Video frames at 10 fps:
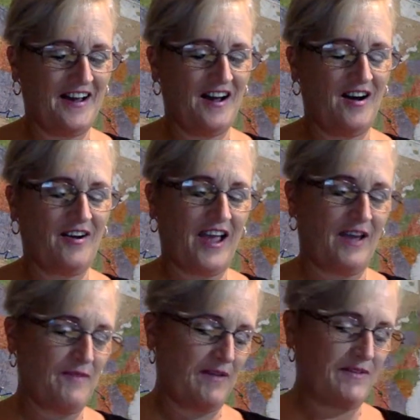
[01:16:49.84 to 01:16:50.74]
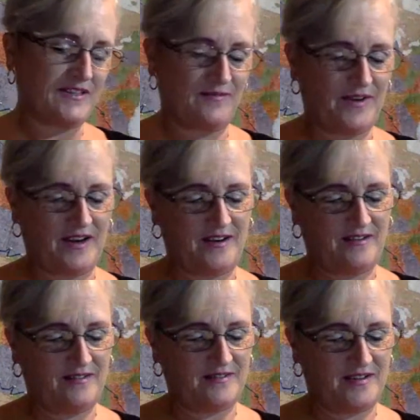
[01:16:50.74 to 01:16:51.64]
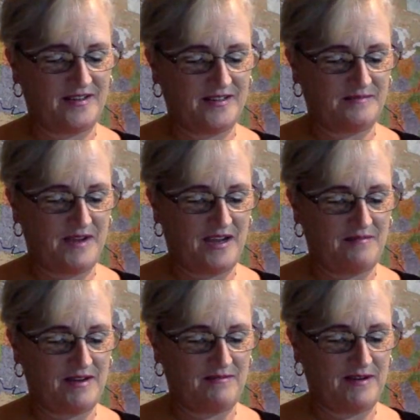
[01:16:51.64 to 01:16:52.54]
Okay, maybe somebody knows this. Maybe.